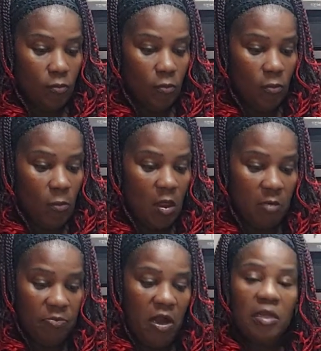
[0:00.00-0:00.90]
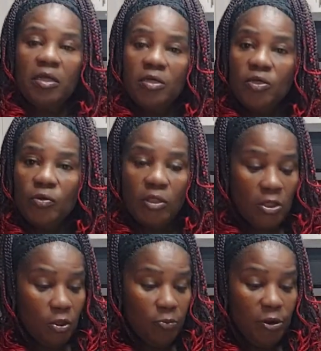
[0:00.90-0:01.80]
I probably can do a
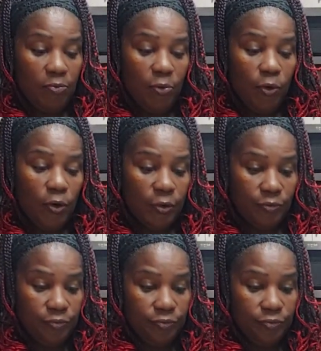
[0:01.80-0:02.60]
little bit more.